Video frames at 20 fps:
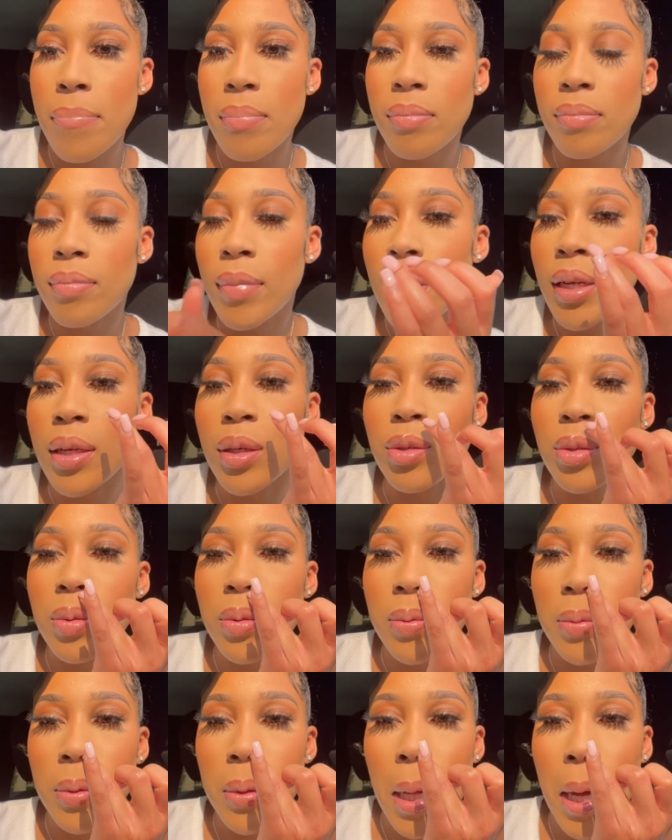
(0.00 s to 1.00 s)
my nose
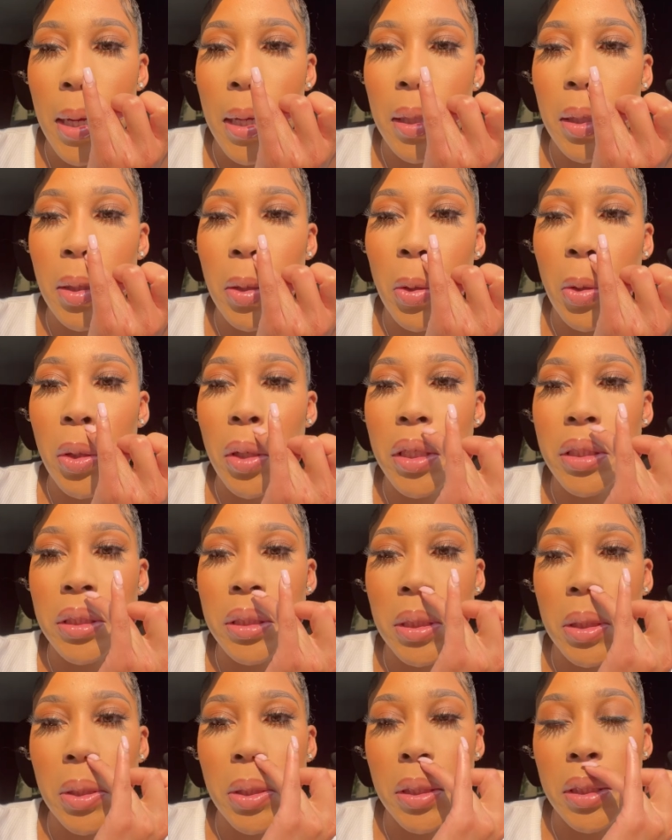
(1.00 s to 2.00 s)
is like a little
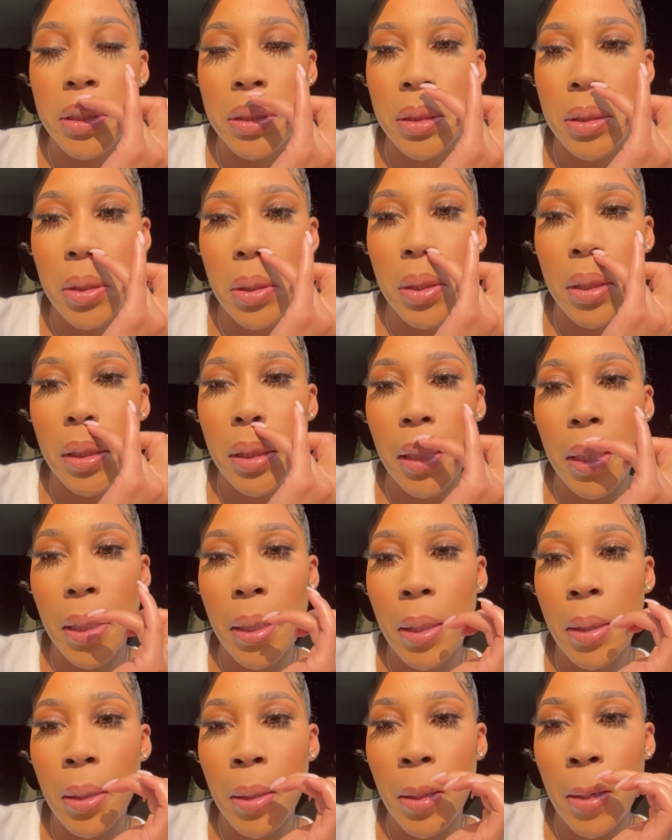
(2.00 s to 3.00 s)
crusty crust are in there.